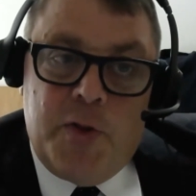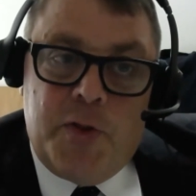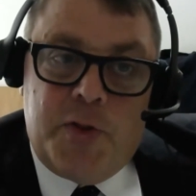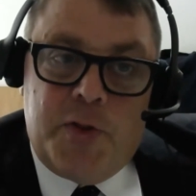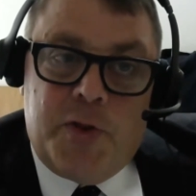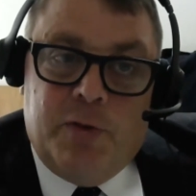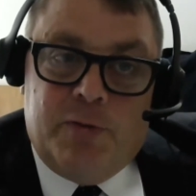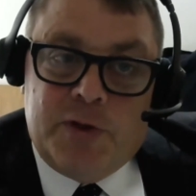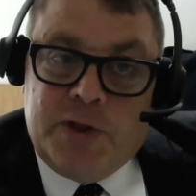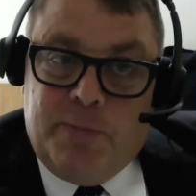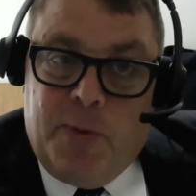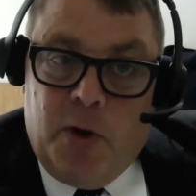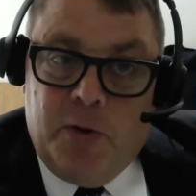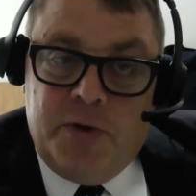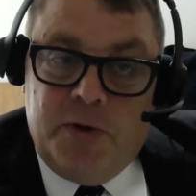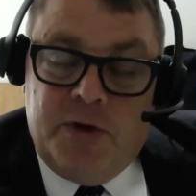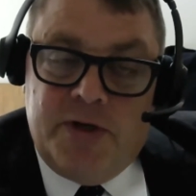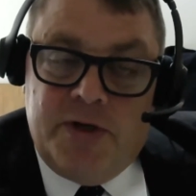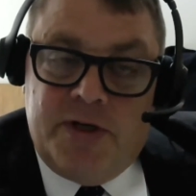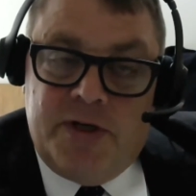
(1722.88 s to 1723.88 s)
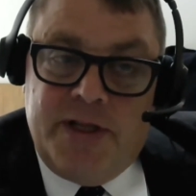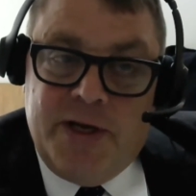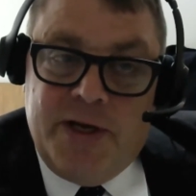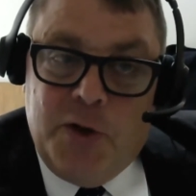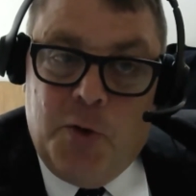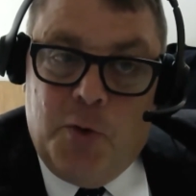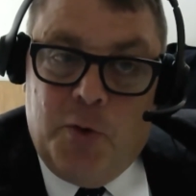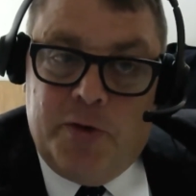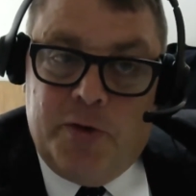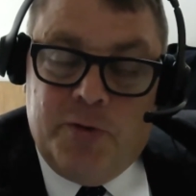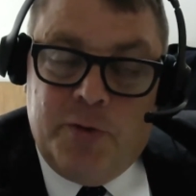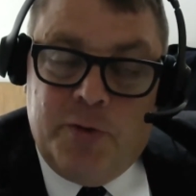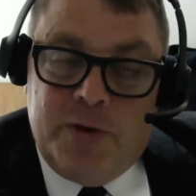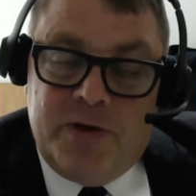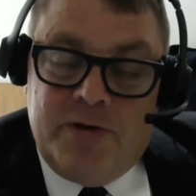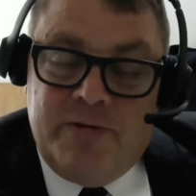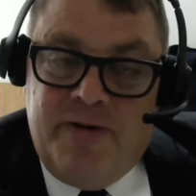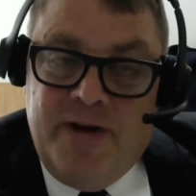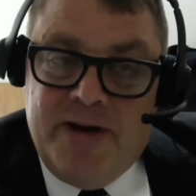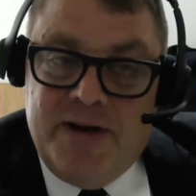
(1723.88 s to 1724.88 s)
the respondent to the order or the
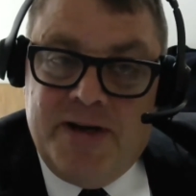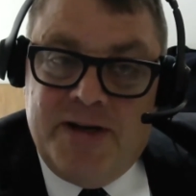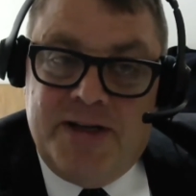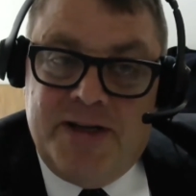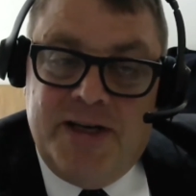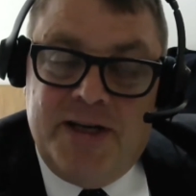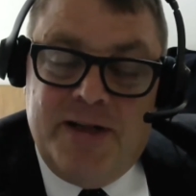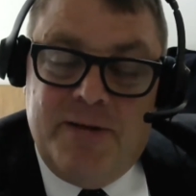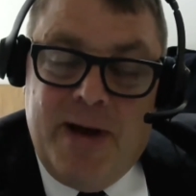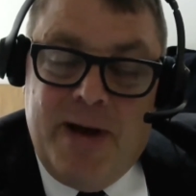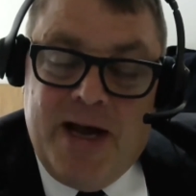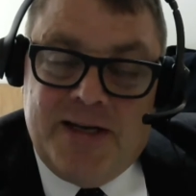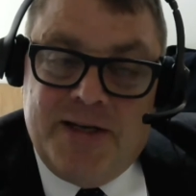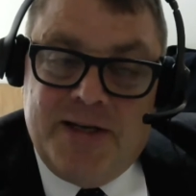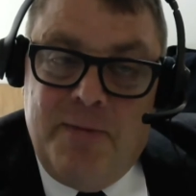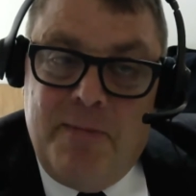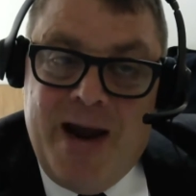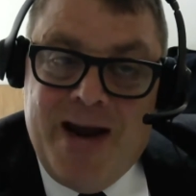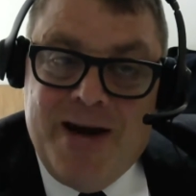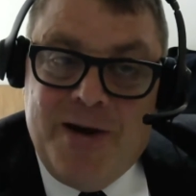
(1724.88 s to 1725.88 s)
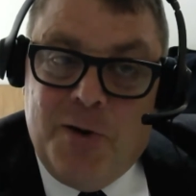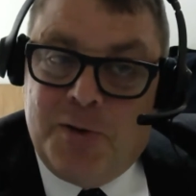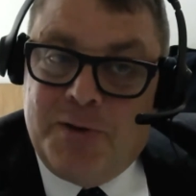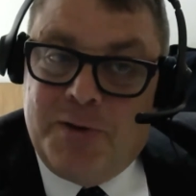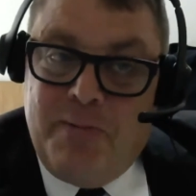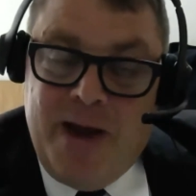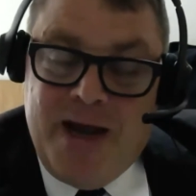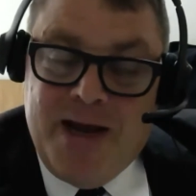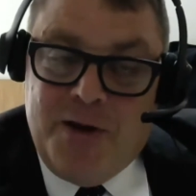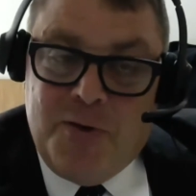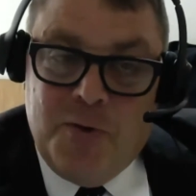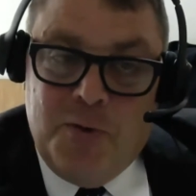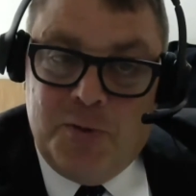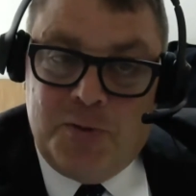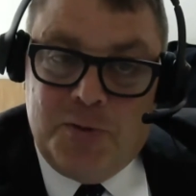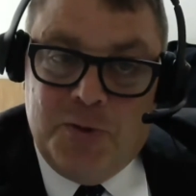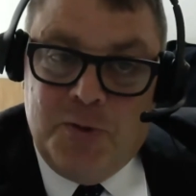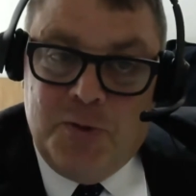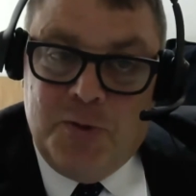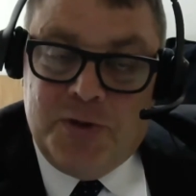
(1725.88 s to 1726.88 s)
defendant in the matter may not obey court
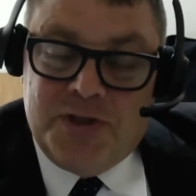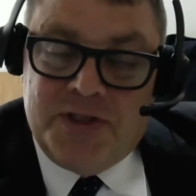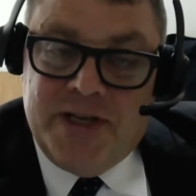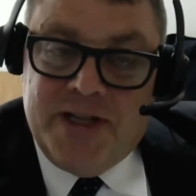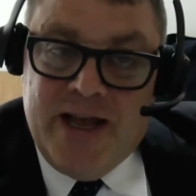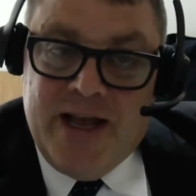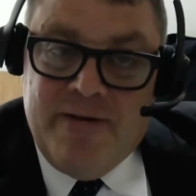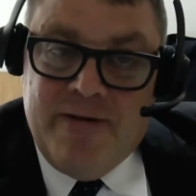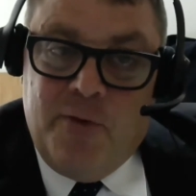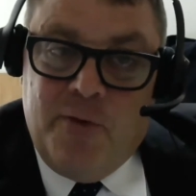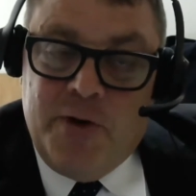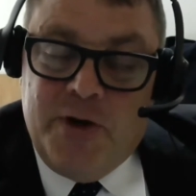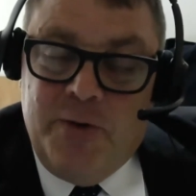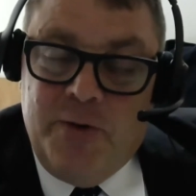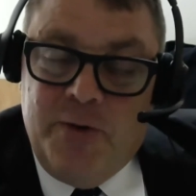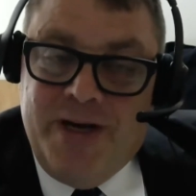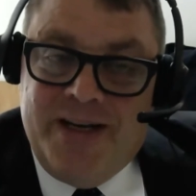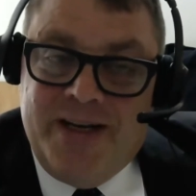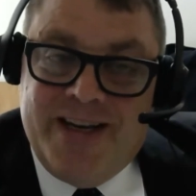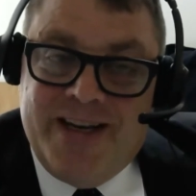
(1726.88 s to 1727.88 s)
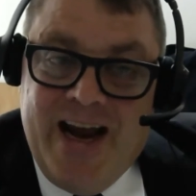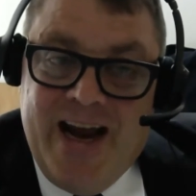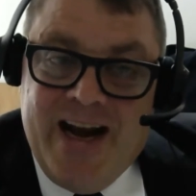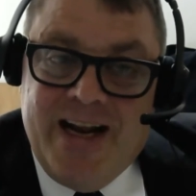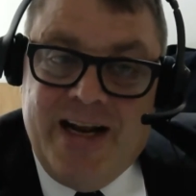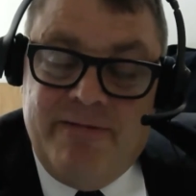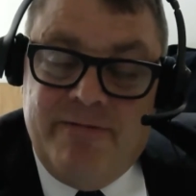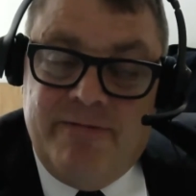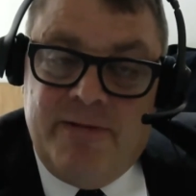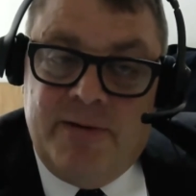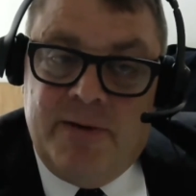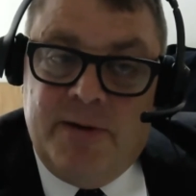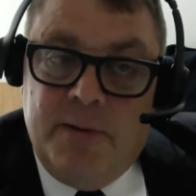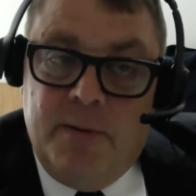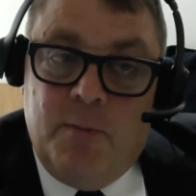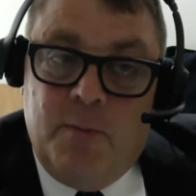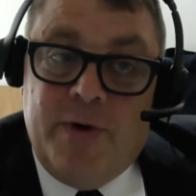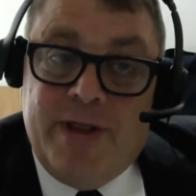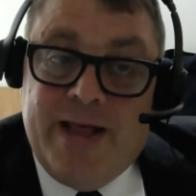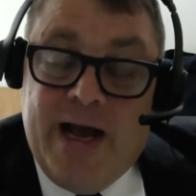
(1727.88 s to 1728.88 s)
orders, and therefore you need to get in
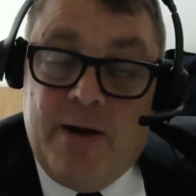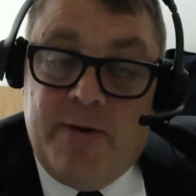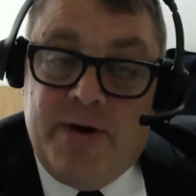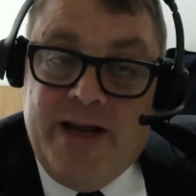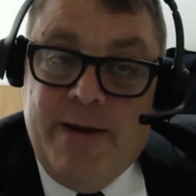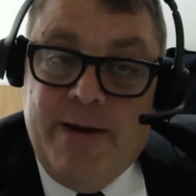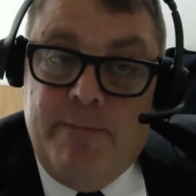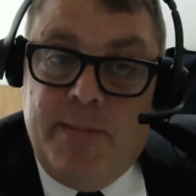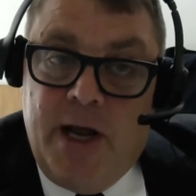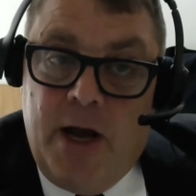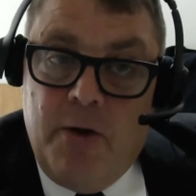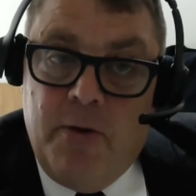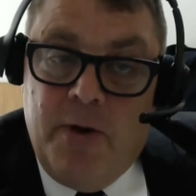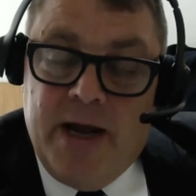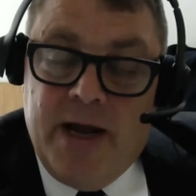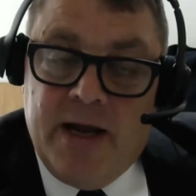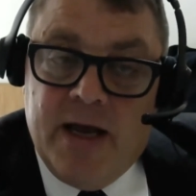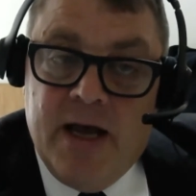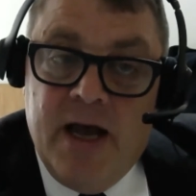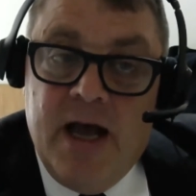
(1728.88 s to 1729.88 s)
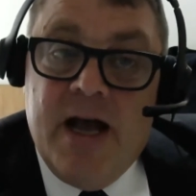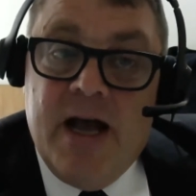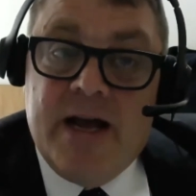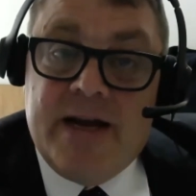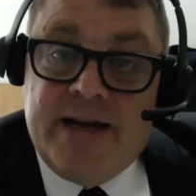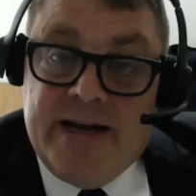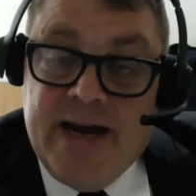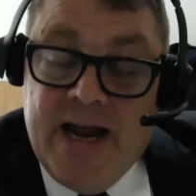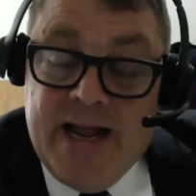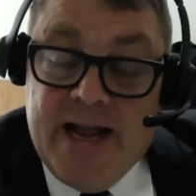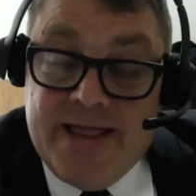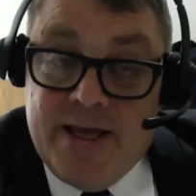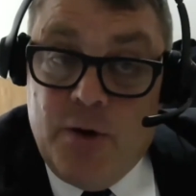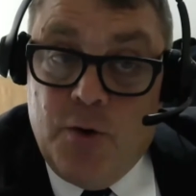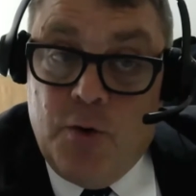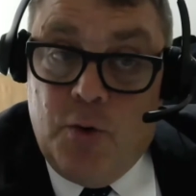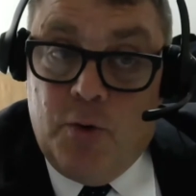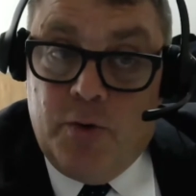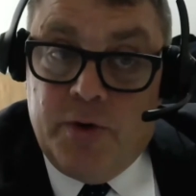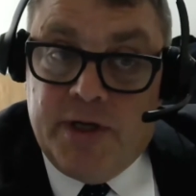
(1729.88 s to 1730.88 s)
without him knowing, get the
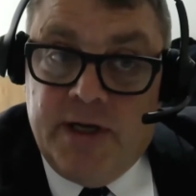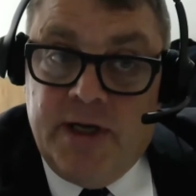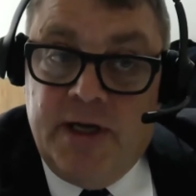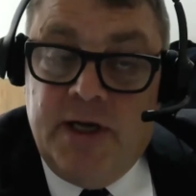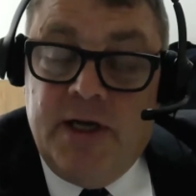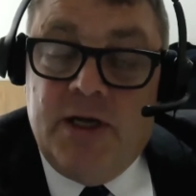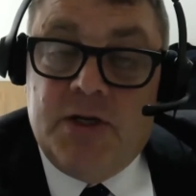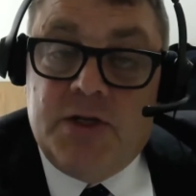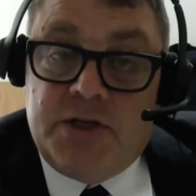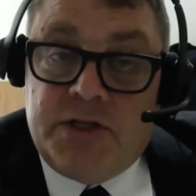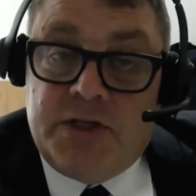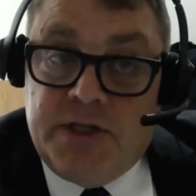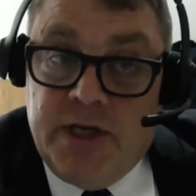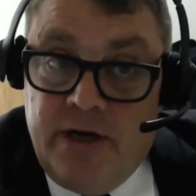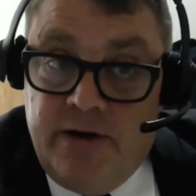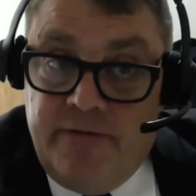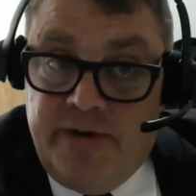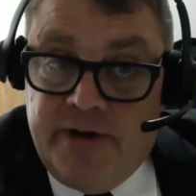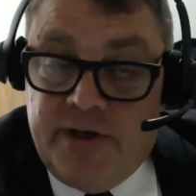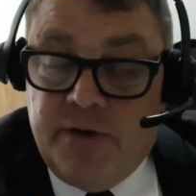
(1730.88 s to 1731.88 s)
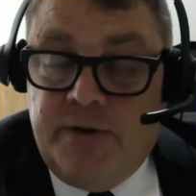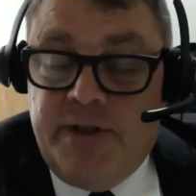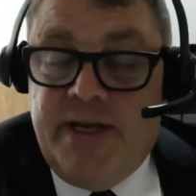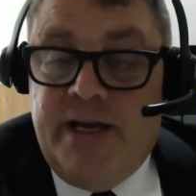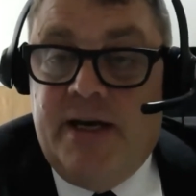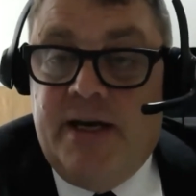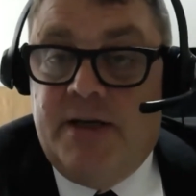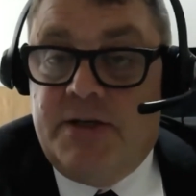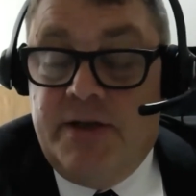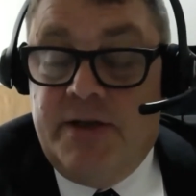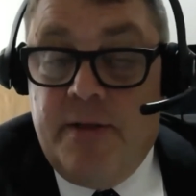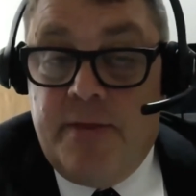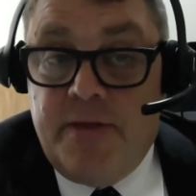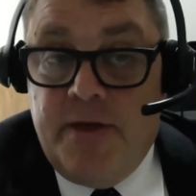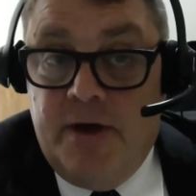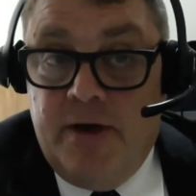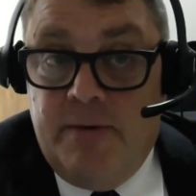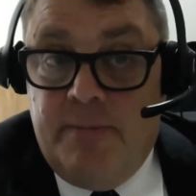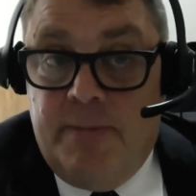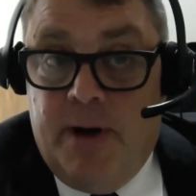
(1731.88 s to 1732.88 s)
order, serve it on the innocent
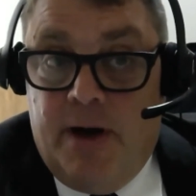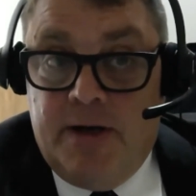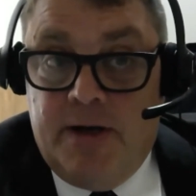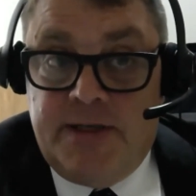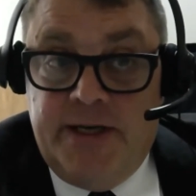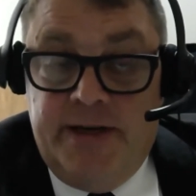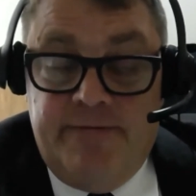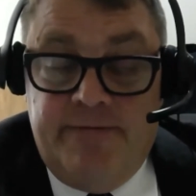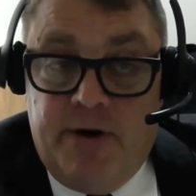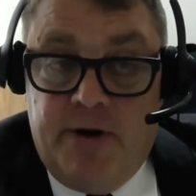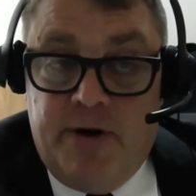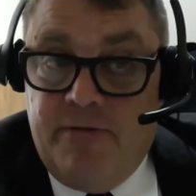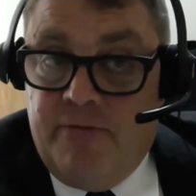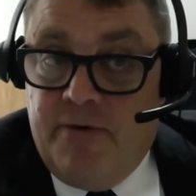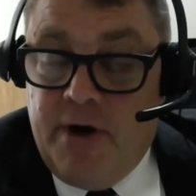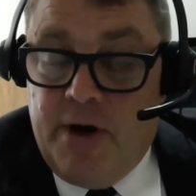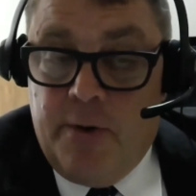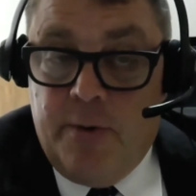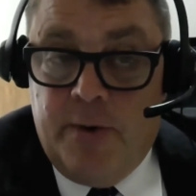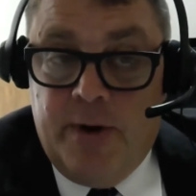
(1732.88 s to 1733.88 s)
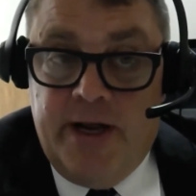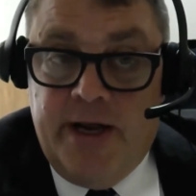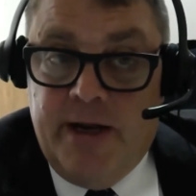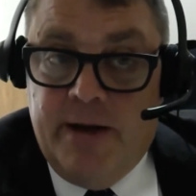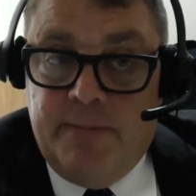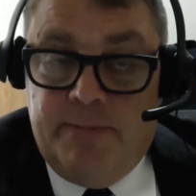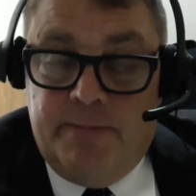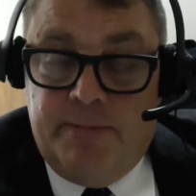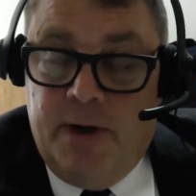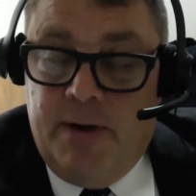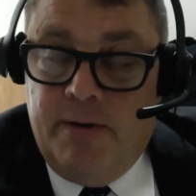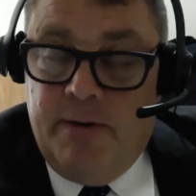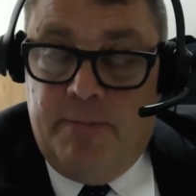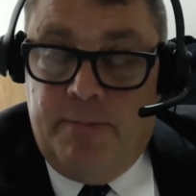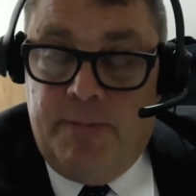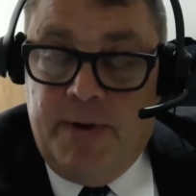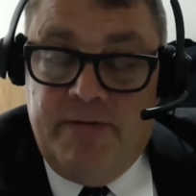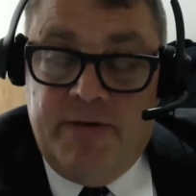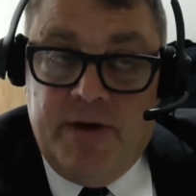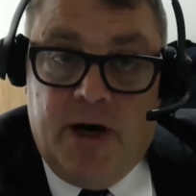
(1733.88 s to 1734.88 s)
third party, very frequently a
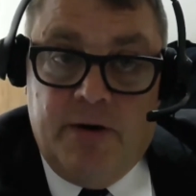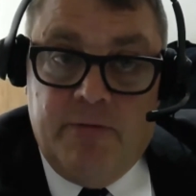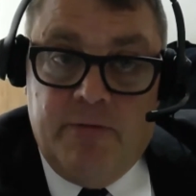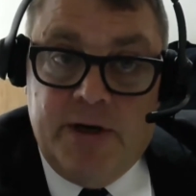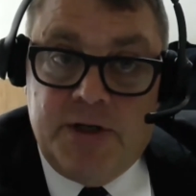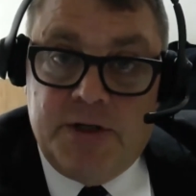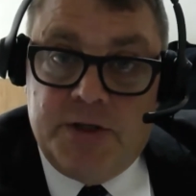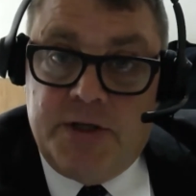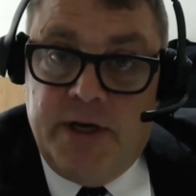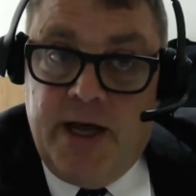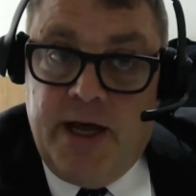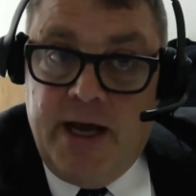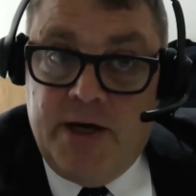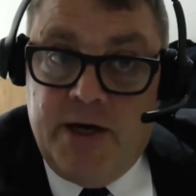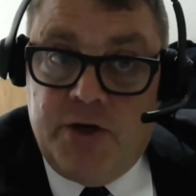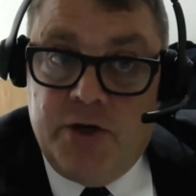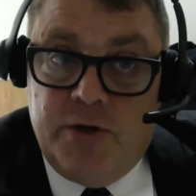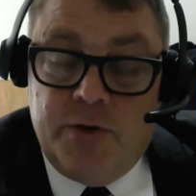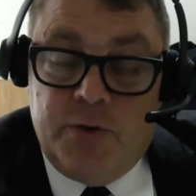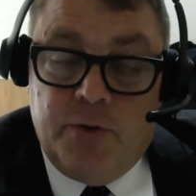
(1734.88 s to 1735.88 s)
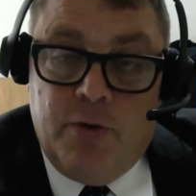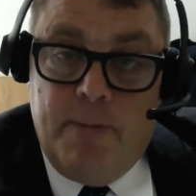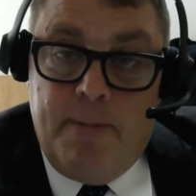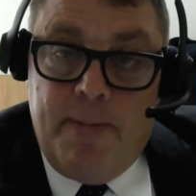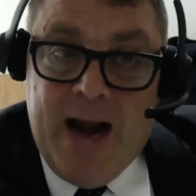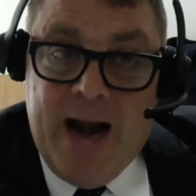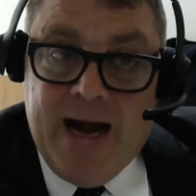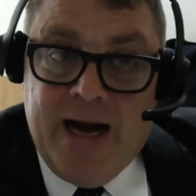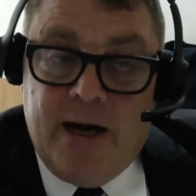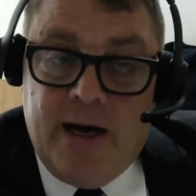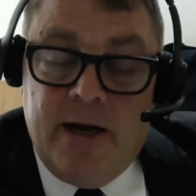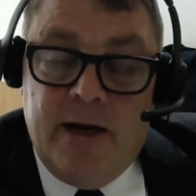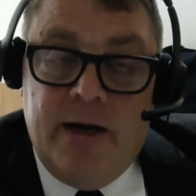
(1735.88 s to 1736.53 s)
BVI registered agent or a bank